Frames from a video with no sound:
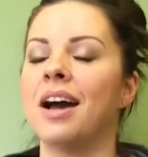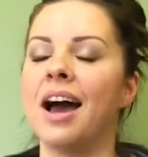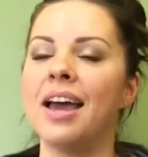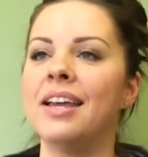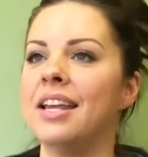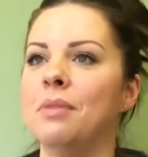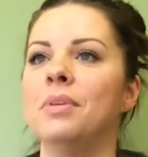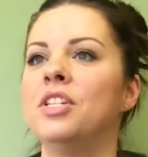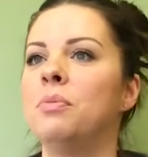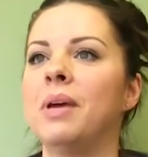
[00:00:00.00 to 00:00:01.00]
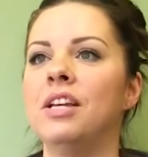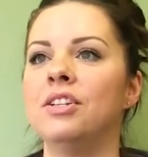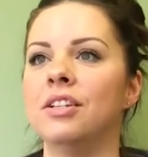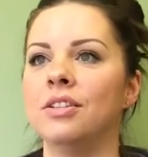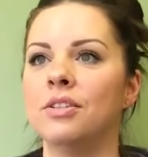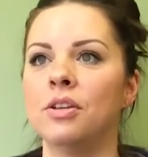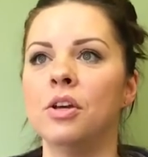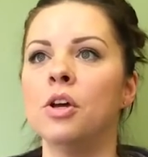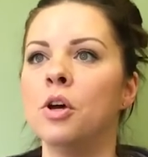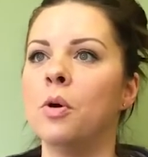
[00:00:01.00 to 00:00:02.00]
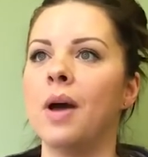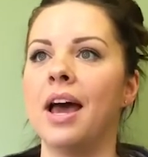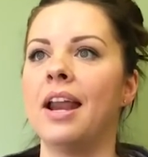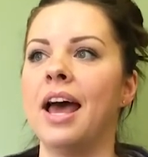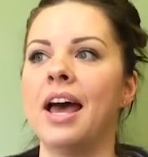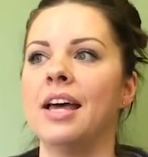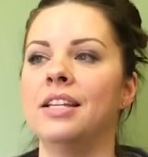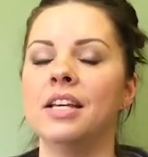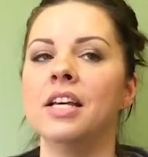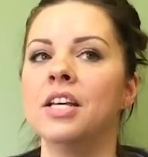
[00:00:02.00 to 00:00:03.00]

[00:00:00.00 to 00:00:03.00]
I had imaged patients who had